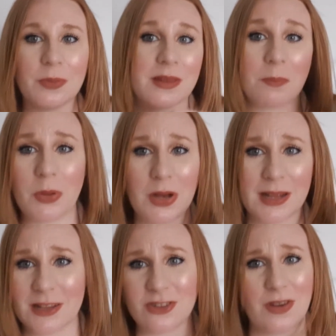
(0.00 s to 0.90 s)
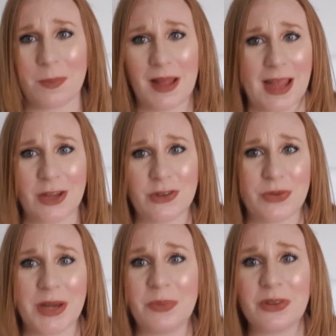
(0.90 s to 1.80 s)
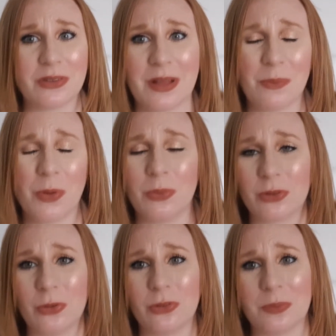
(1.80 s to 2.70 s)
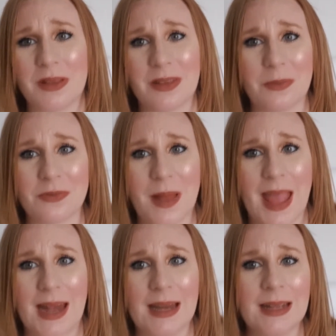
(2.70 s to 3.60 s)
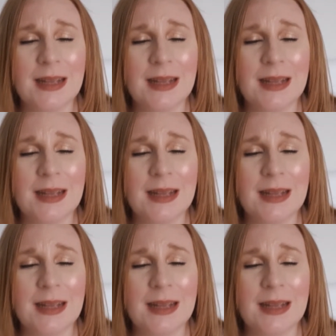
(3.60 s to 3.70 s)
was then pulling it straight back out of joint, which is then what was causing me so much pain.